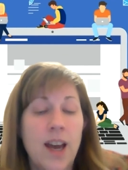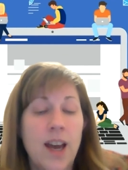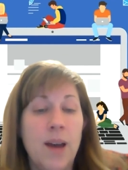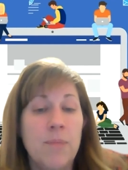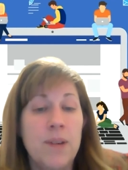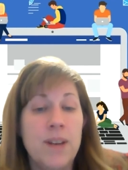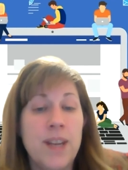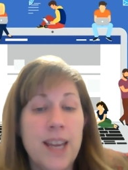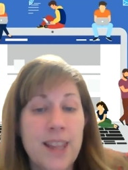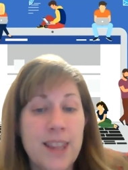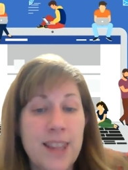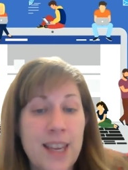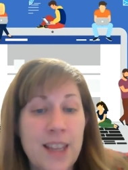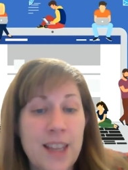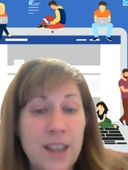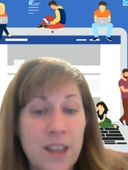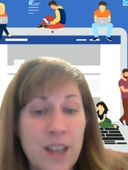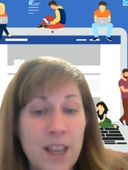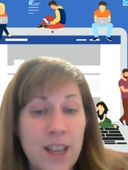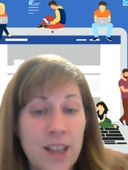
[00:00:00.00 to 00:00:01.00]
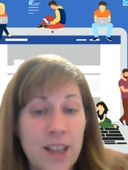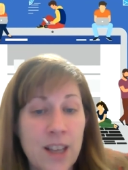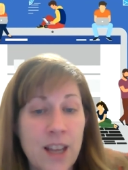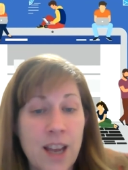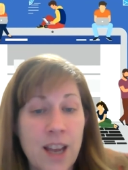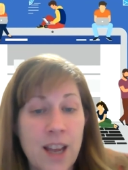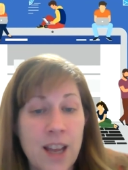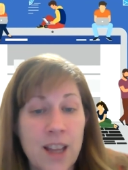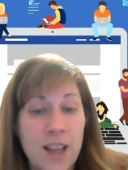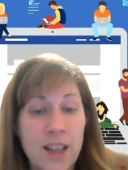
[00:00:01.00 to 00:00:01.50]
The next thing
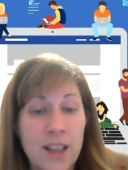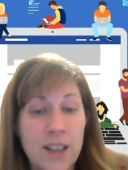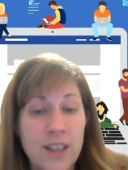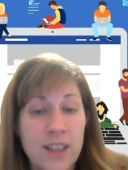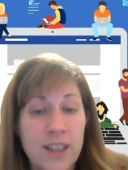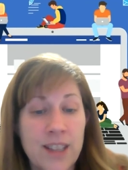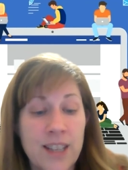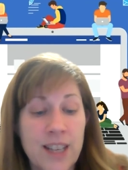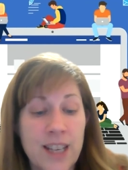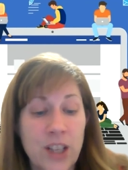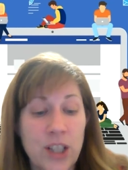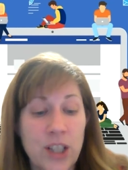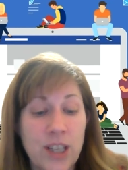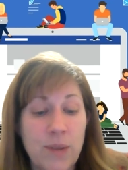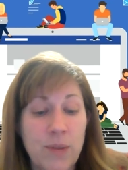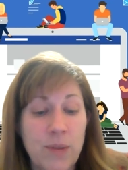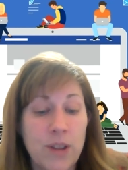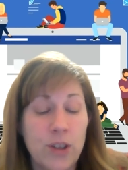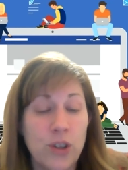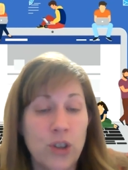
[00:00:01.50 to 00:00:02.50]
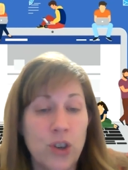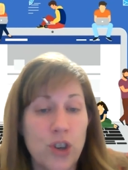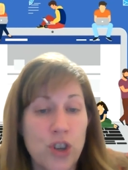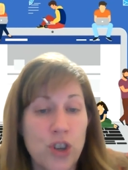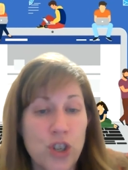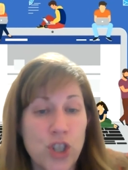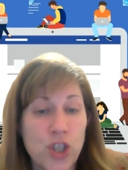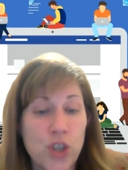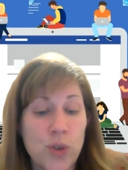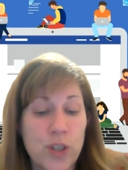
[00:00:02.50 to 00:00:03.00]
the study looked at was
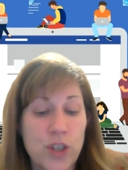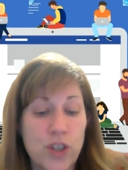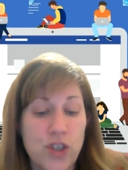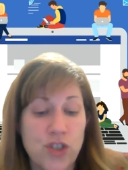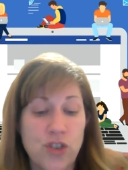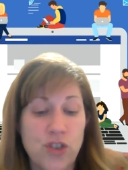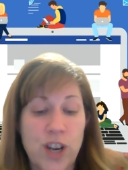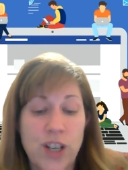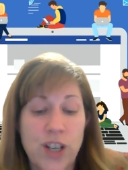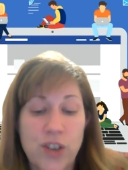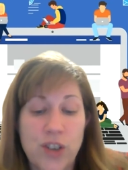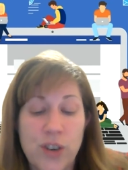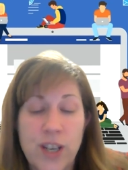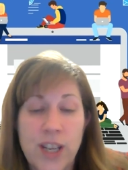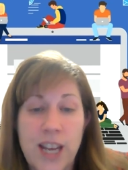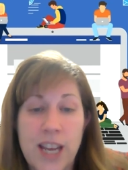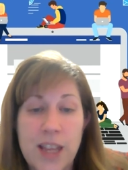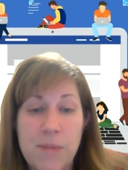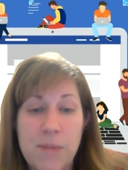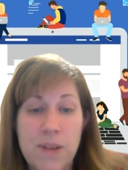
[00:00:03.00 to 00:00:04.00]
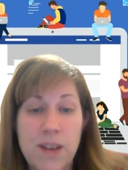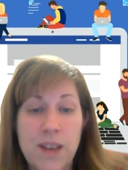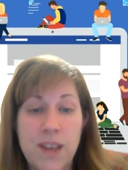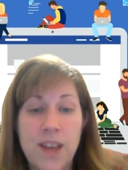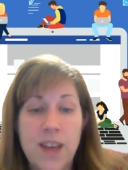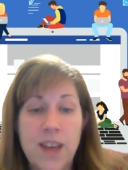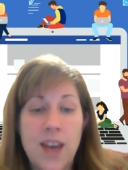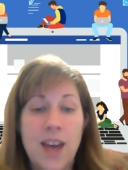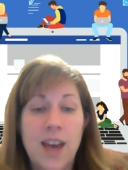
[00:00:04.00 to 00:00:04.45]
learner to instructor engagement.